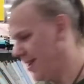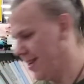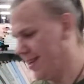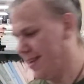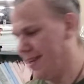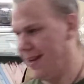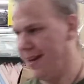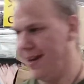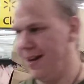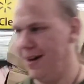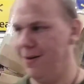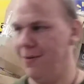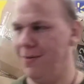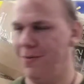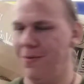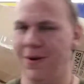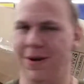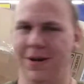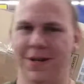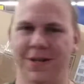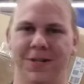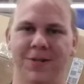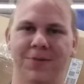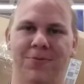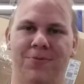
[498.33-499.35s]
god, what
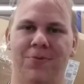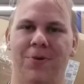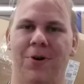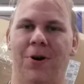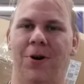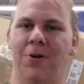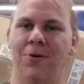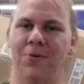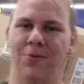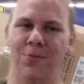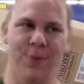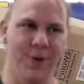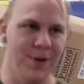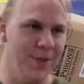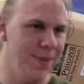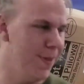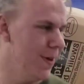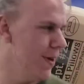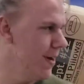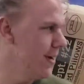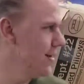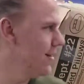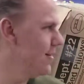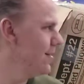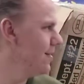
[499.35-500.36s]
is wrong with Fabric, that?